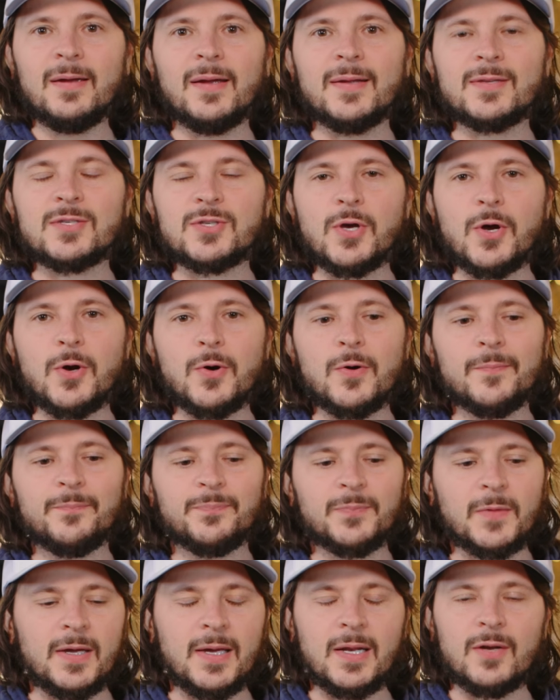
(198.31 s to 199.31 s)
And so,
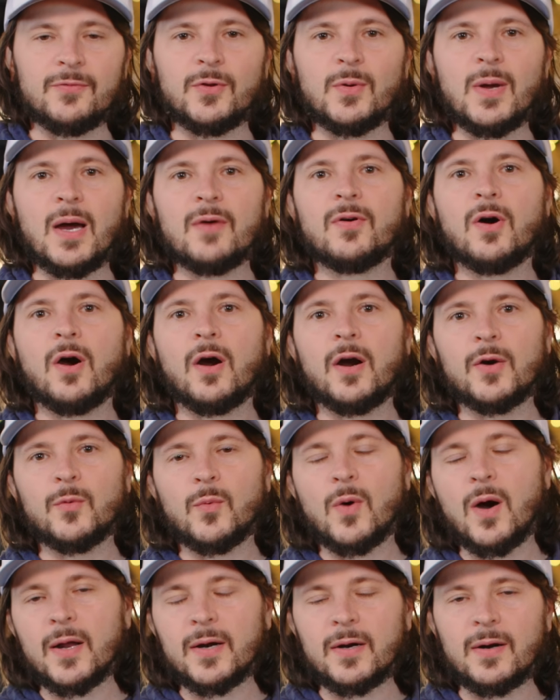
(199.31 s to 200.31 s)
again, if you have hard
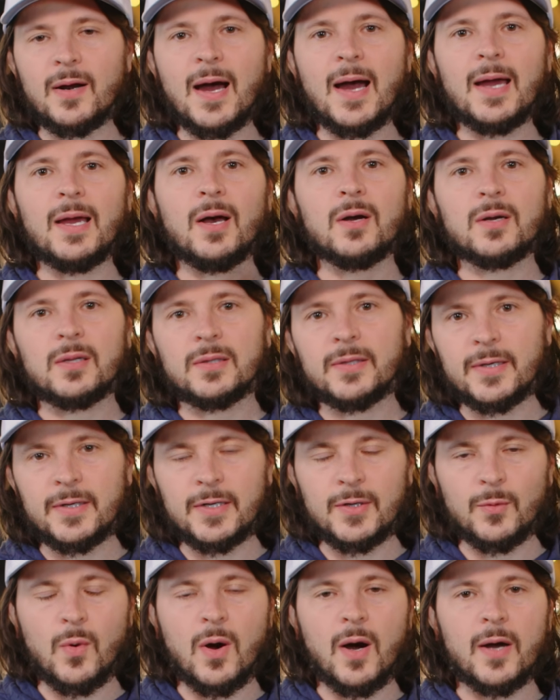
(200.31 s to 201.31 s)
water, high
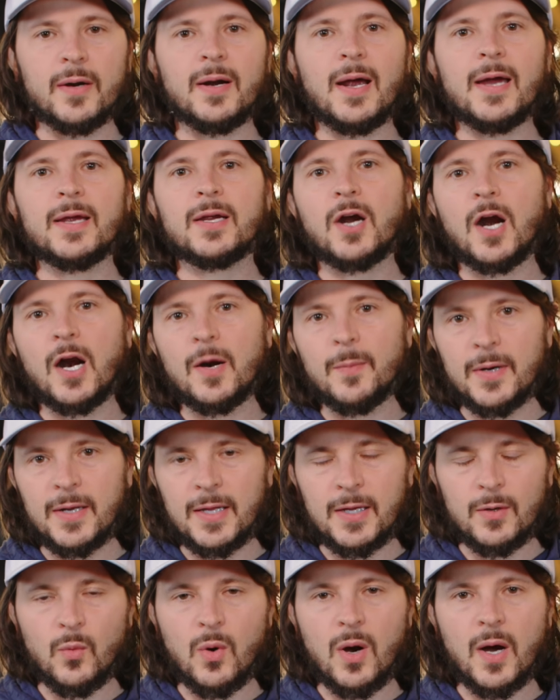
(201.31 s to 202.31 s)
alkalinity water, high
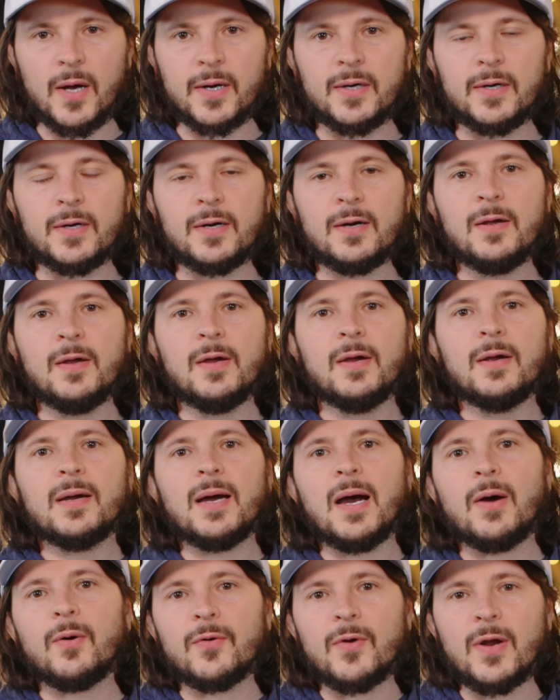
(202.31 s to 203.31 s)
carbonate water,
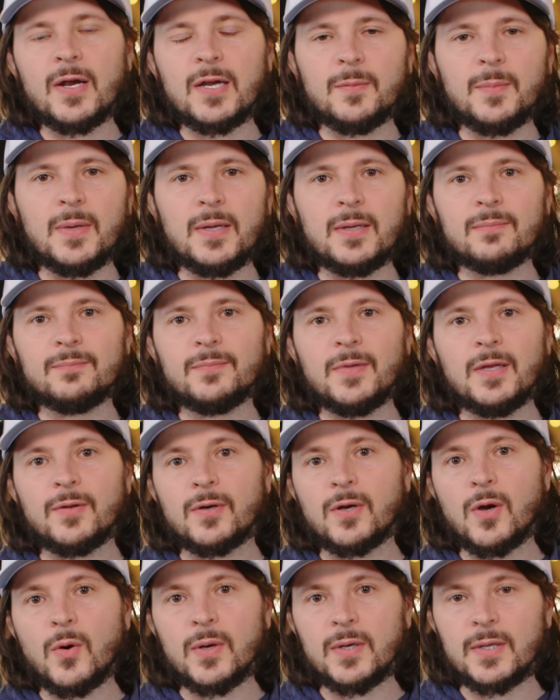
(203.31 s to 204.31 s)
I would recommend
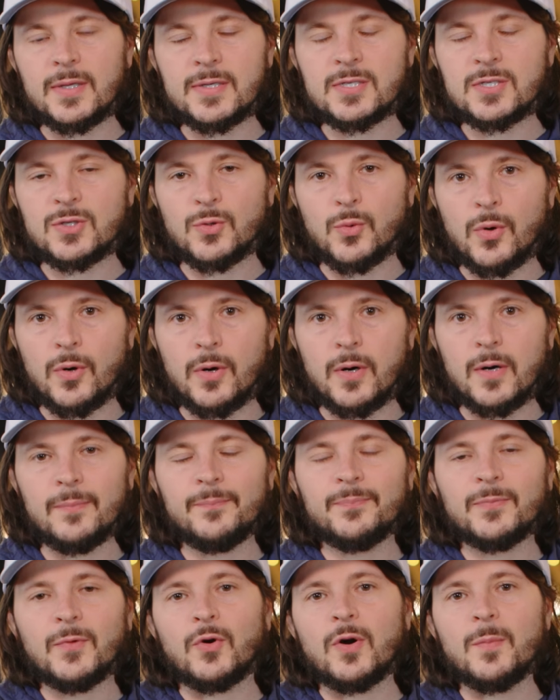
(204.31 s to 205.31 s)
either going to the store
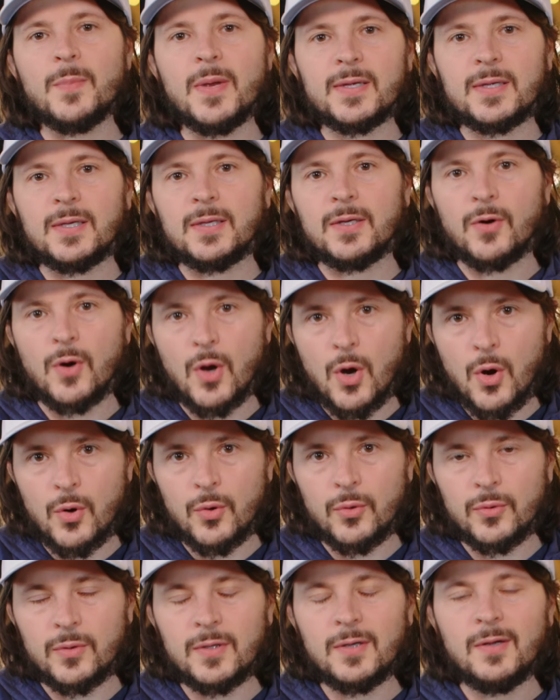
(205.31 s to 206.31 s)
or making your
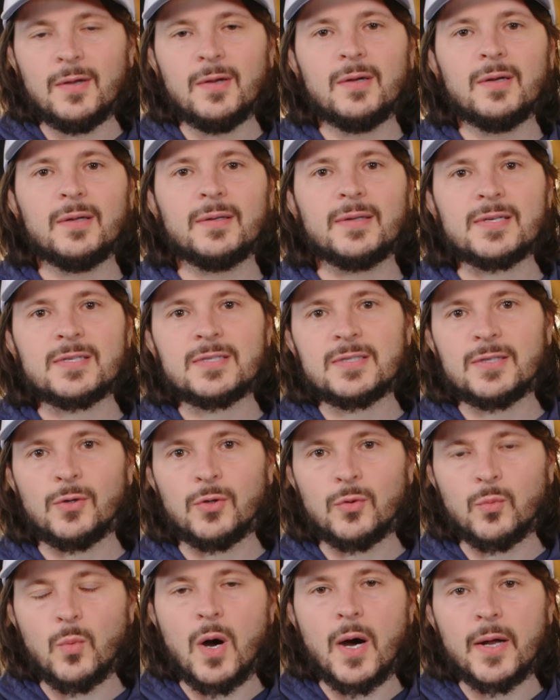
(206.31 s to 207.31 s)
own
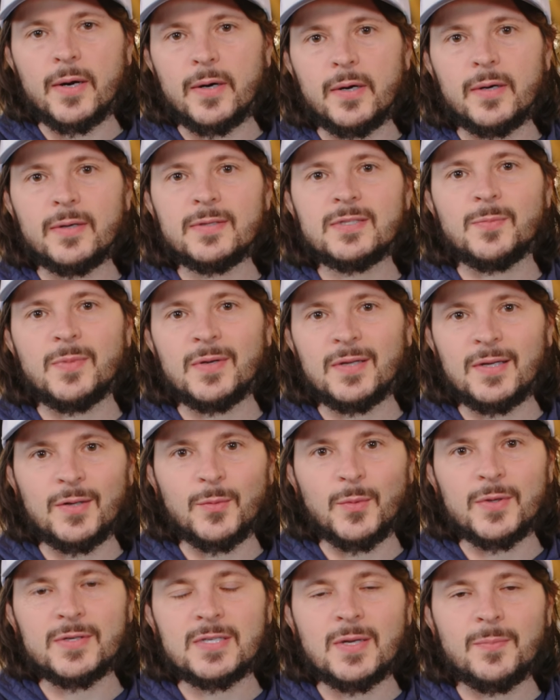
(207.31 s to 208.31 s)
distilled water to
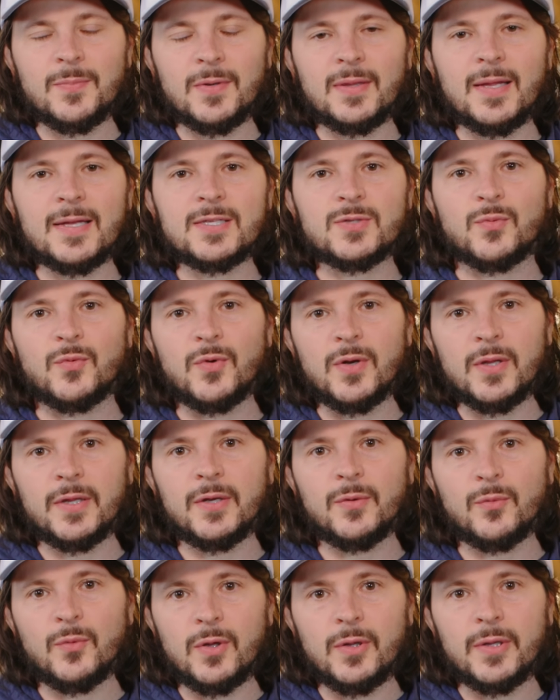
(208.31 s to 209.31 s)
begin with something that's
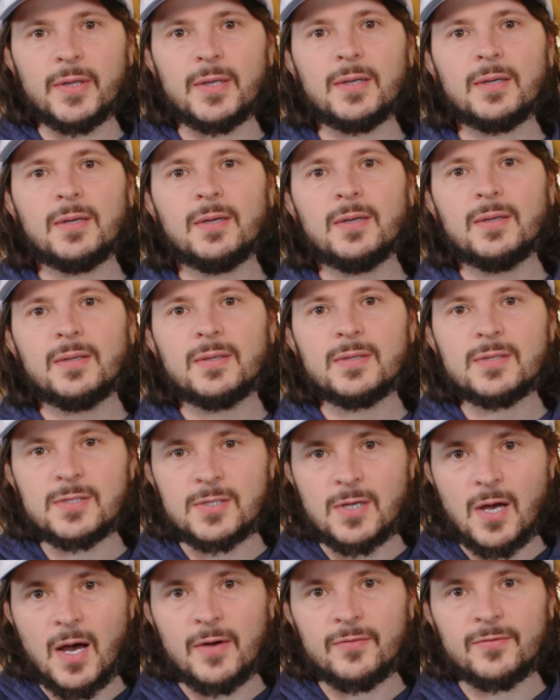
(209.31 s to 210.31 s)
really, really
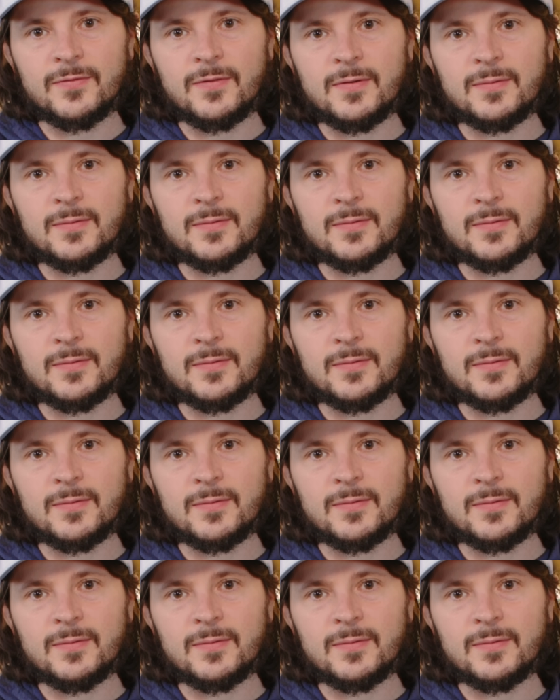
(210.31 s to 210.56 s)
soft.